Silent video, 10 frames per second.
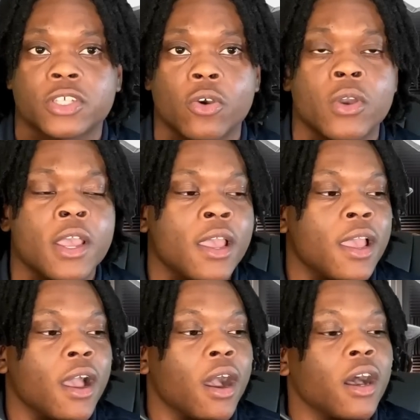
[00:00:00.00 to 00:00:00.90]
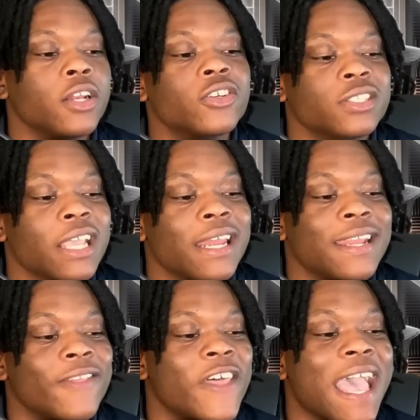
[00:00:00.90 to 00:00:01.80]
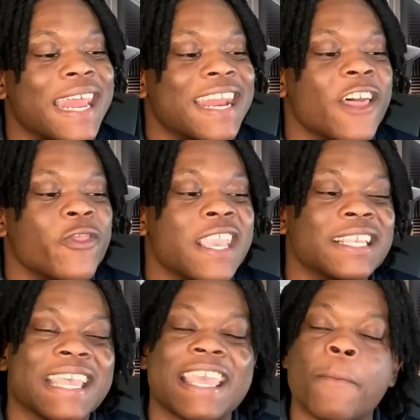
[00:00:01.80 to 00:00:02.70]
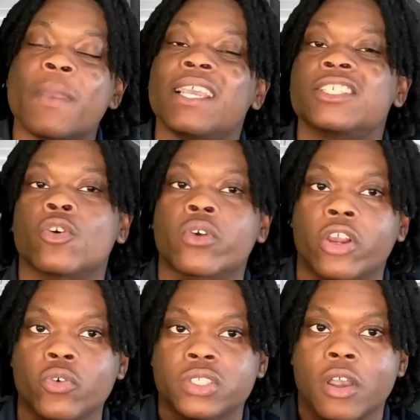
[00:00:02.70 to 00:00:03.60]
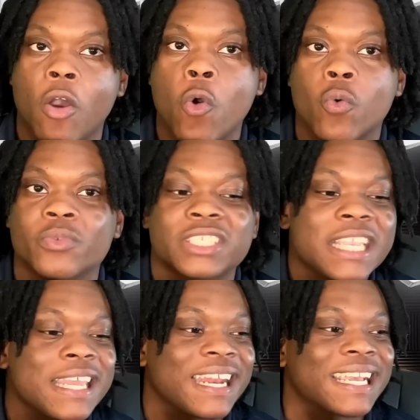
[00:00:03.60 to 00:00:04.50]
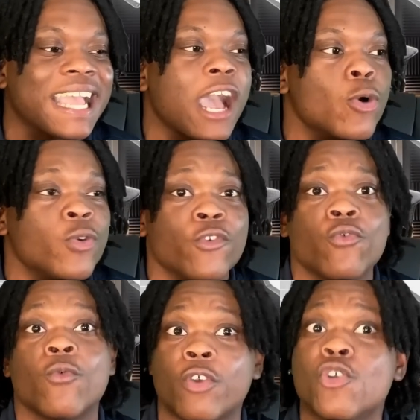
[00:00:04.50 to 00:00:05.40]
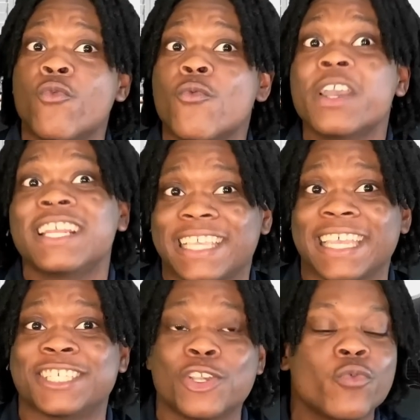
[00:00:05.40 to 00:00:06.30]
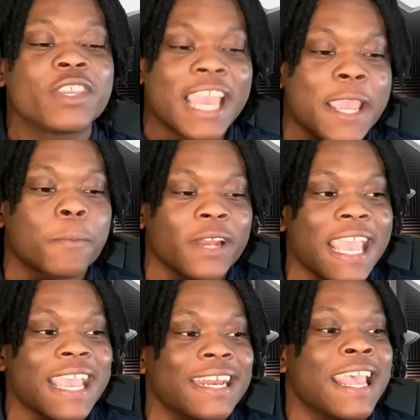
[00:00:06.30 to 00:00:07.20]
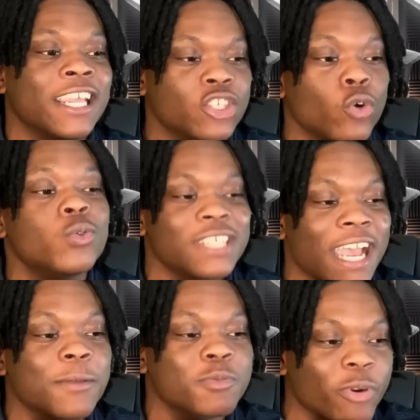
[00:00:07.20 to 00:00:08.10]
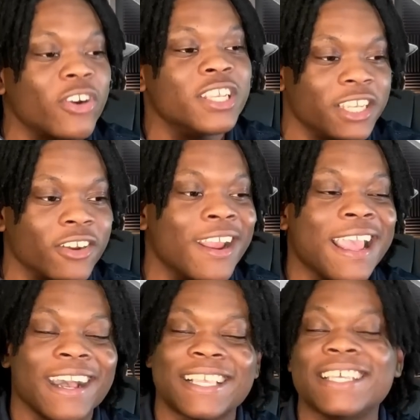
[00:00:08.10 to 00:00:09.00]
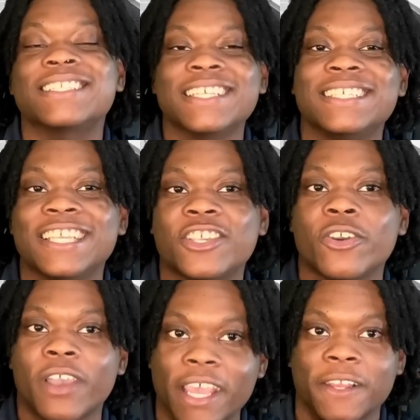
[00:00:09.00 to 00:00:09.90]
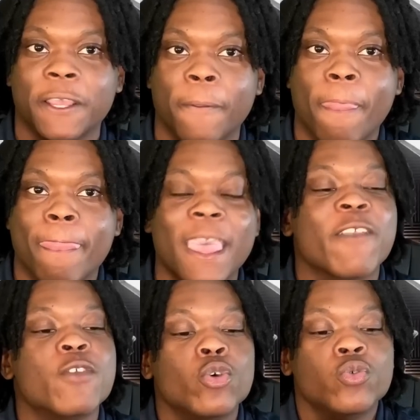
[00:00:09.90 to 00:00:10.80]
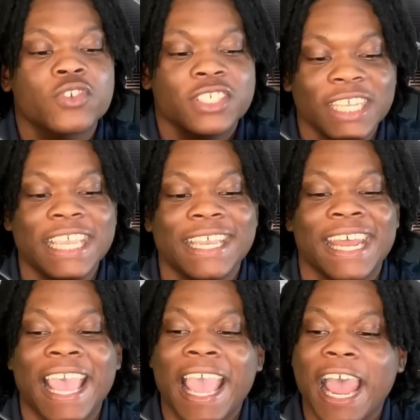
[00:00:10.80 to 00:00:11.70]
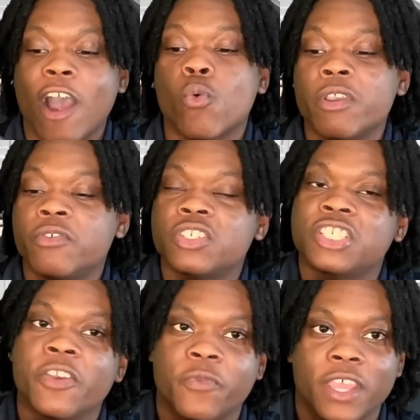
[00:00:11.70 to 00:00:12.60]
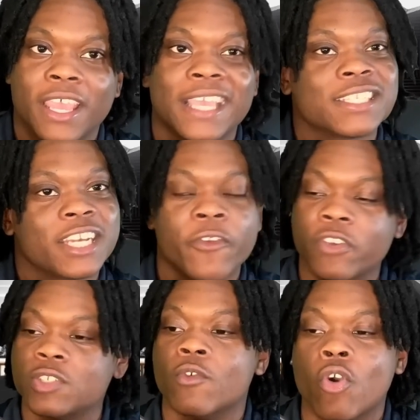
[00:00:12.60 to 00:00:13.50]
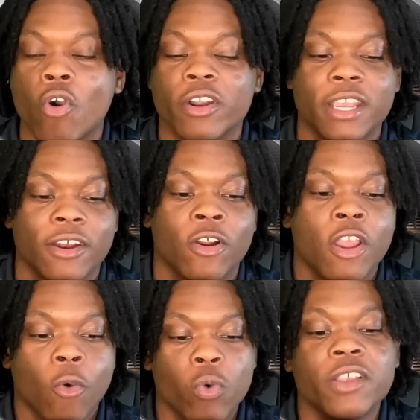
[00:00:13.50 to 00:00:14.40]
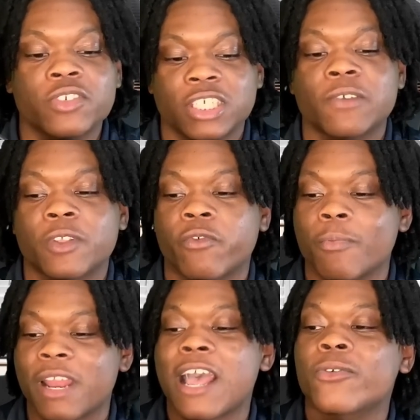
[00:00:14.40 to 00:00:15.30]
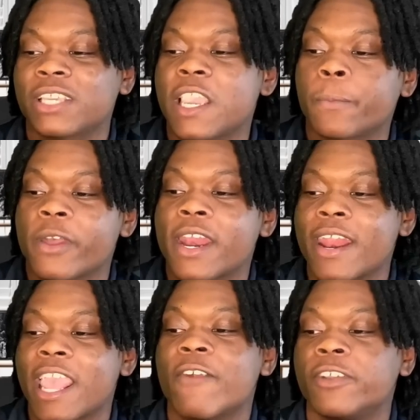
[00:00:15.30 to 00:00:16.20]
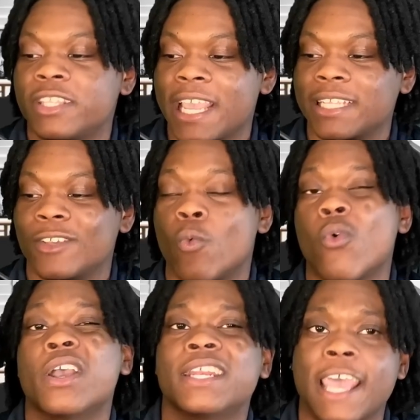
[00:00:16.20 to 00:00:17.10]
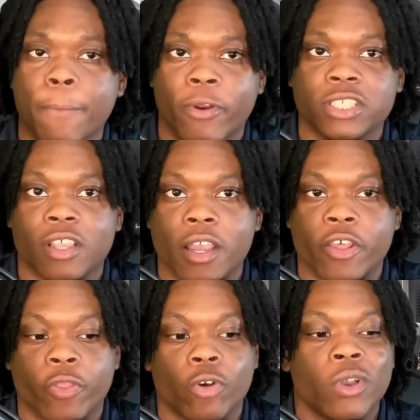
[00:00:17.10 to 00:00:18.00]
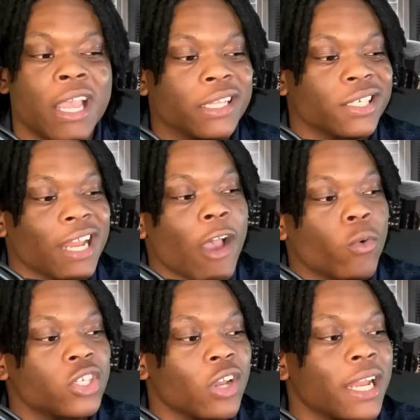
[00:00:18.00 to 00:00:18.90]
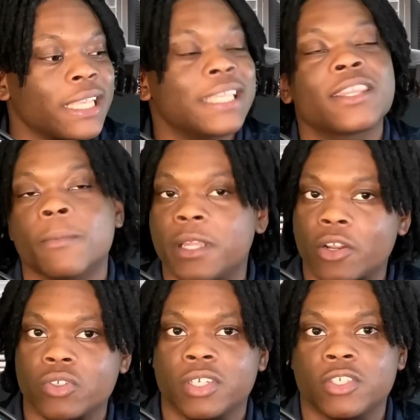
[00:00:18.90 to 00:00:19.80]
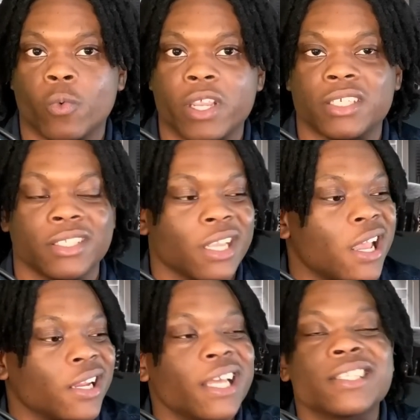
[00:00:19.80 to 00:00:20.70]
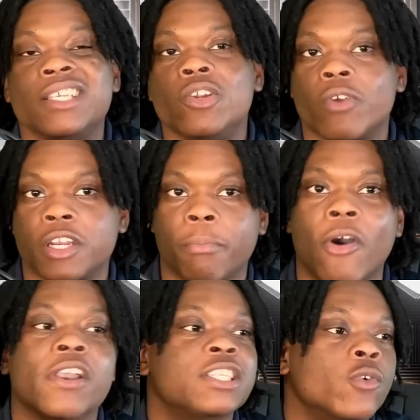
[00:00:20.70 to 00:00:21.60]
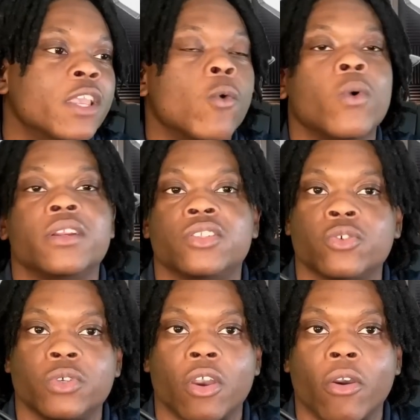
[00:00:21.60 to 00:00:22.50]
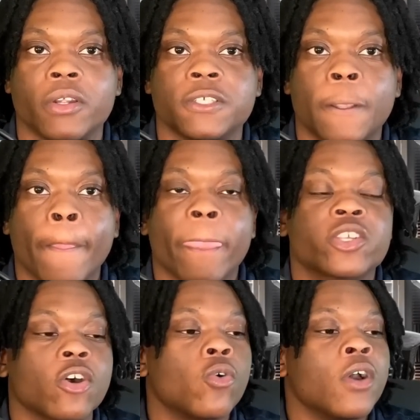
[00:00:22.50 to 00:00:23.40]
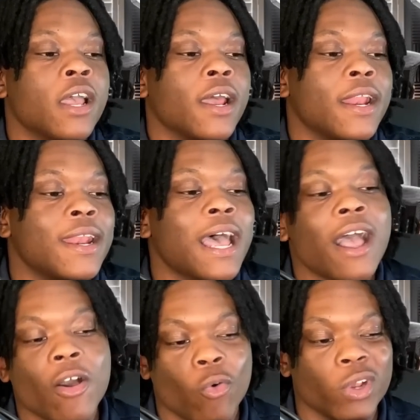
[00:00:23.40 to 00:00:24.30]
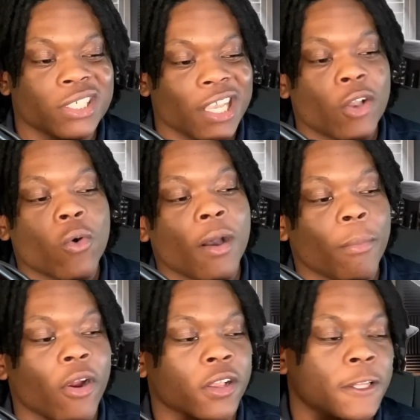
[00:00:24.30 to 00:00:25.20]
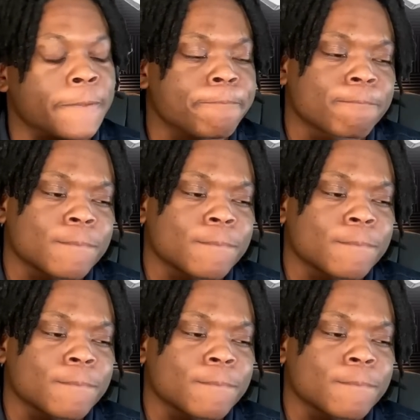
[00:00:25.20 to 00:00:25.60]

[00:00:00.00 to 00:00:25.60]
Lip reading: So understanding that, and I think it being so close to home, seeing it, a guy who you've went against, you've game planned two times per year against Ezekiel Elliott. If you've seen how we've shifted as a defensive coordinator, we've shifted from now game planning everything to wanting Dak Prescott to throw, to now we're trying to get them in those situations. Let Zeke run the ball. He's going to get 1 to 2 yards. So now with Saquon Barkley,